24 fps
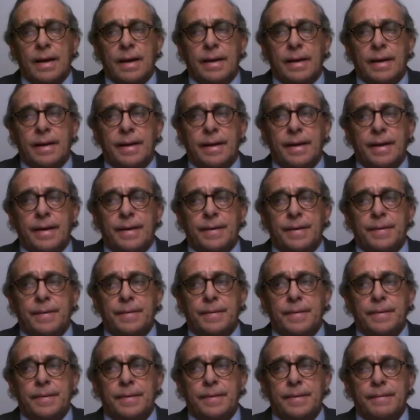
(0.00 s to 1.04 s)
And
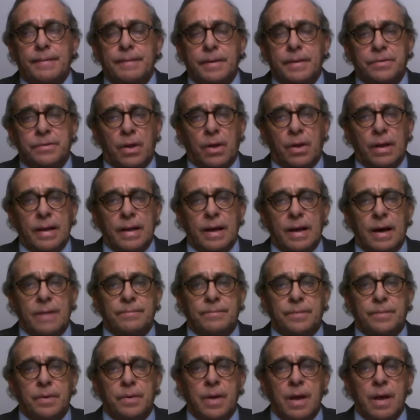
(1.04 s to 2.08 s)
that's all I got for
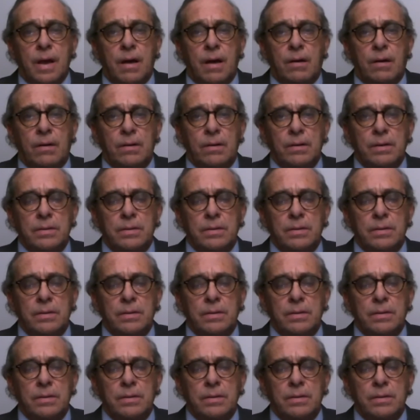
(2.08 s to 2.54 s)
now.